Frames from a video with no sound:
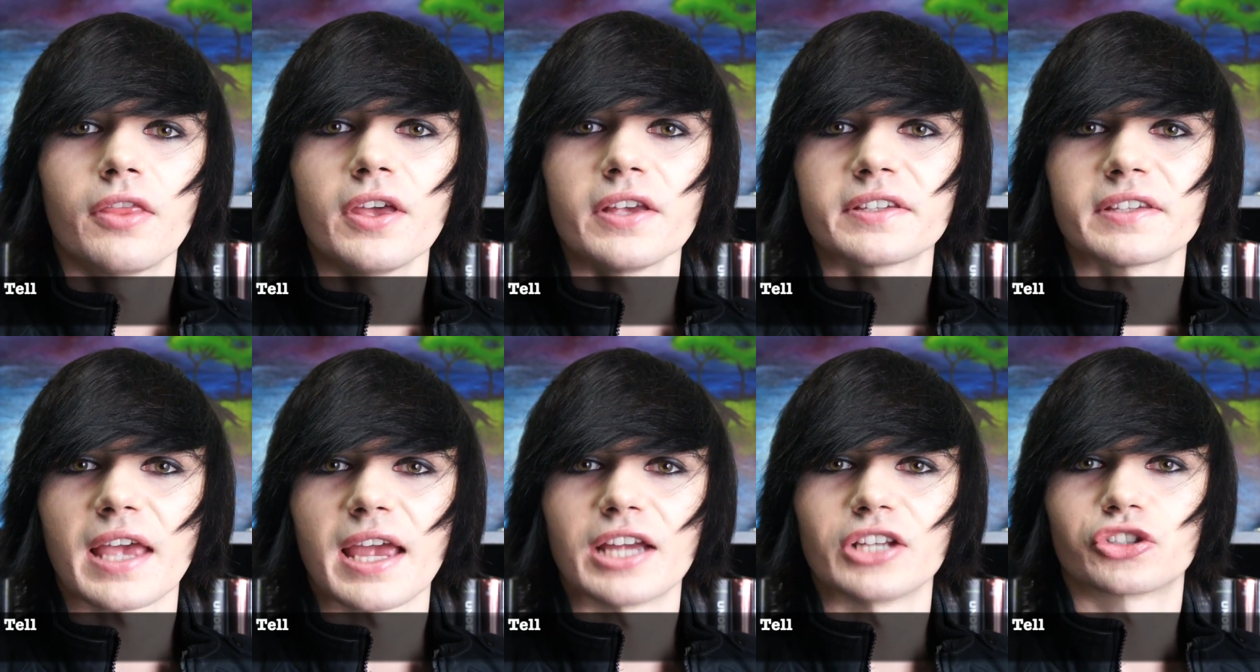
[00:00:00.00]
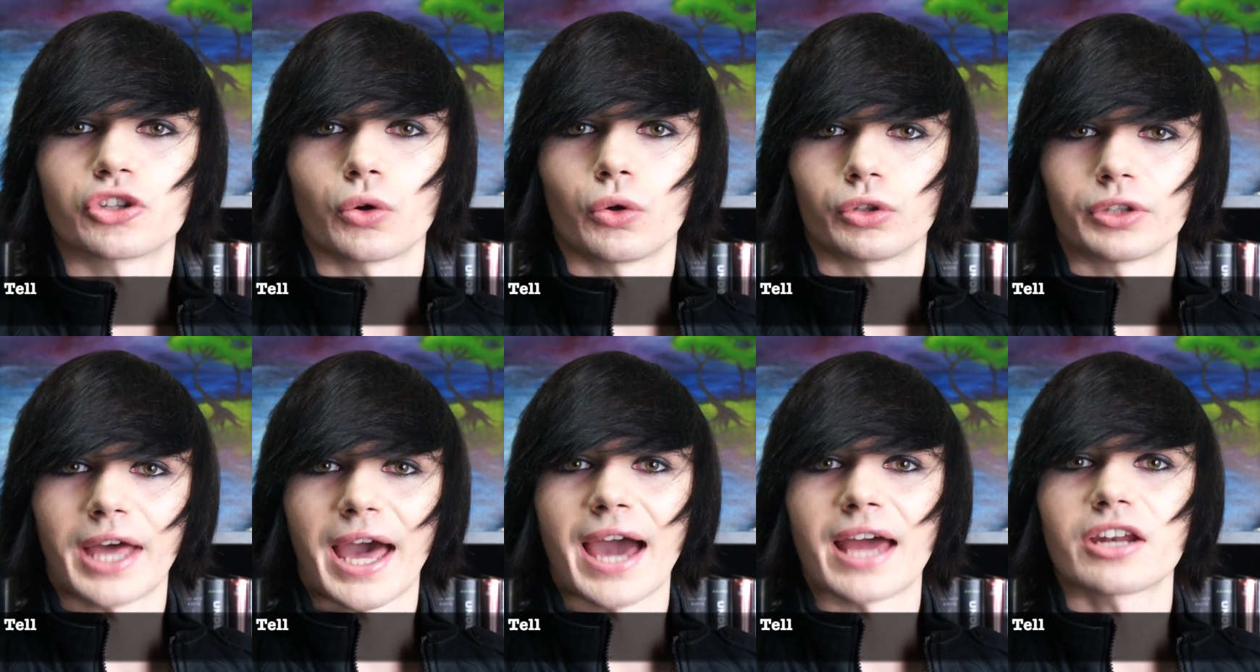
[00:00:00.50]
This
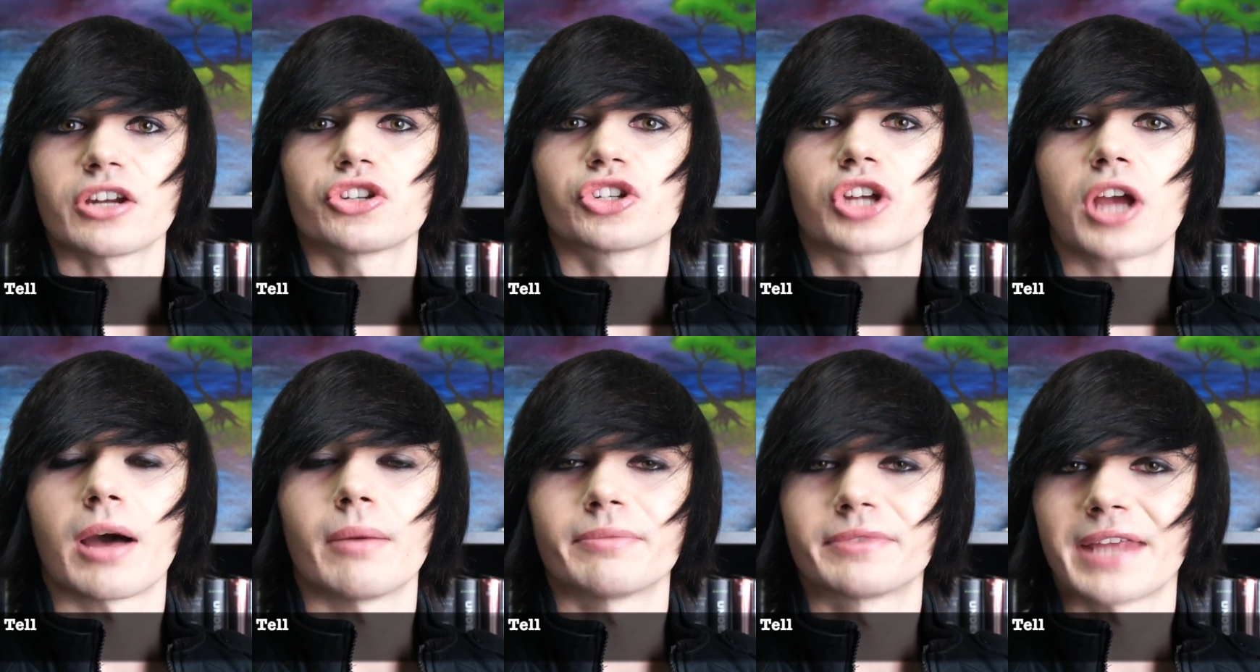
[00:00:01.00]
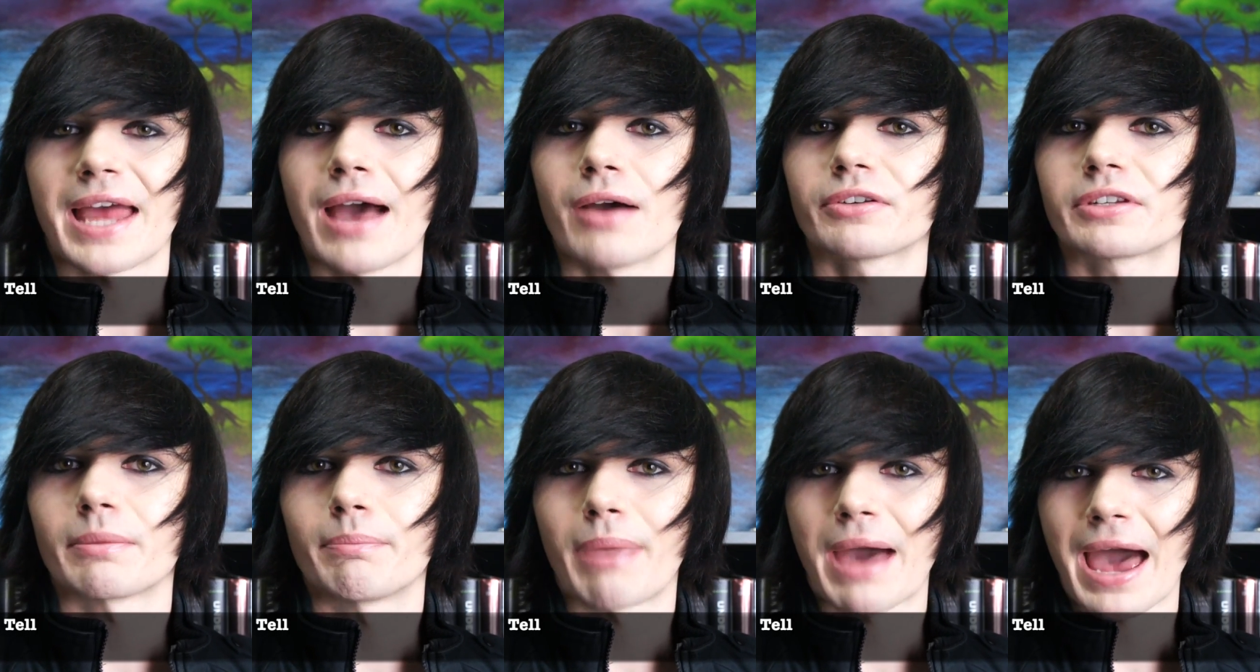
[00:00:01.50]
age-old adage comes
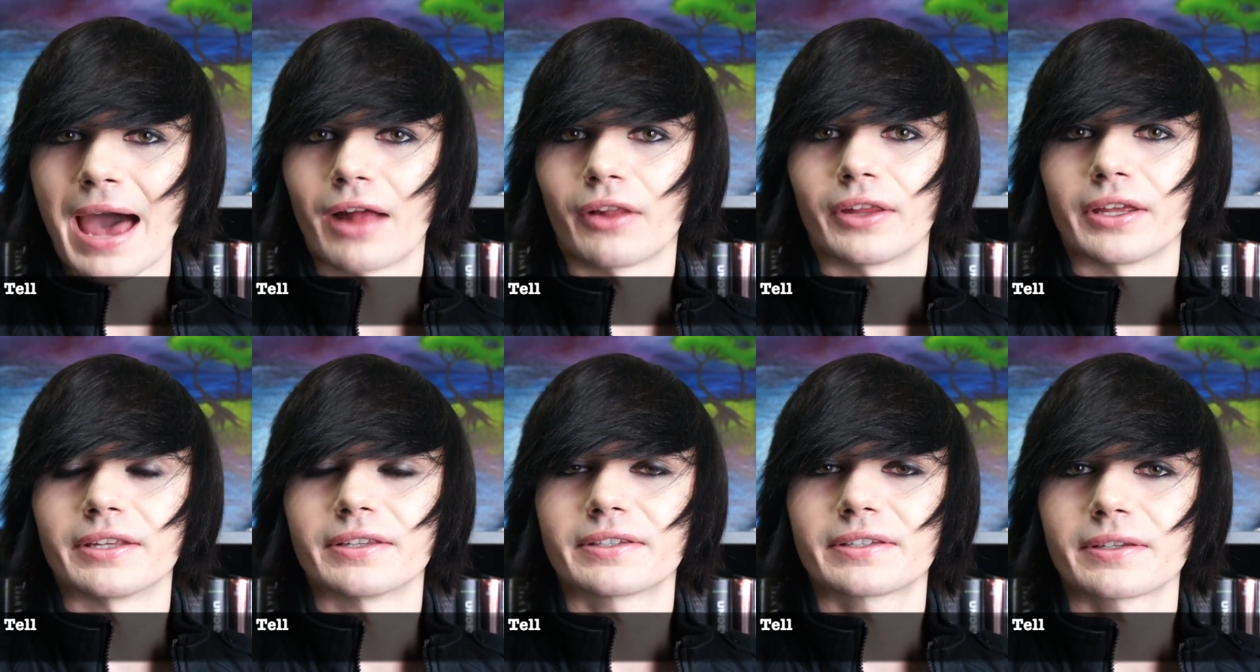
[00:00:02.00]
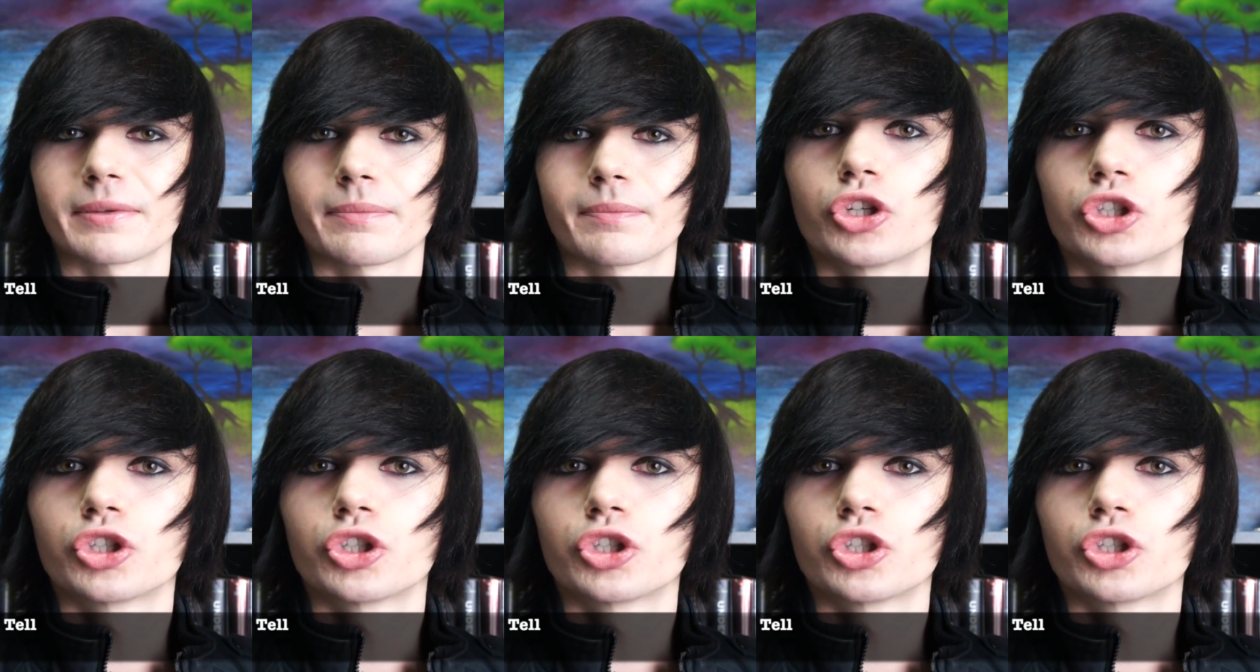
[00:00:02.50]
down to balance,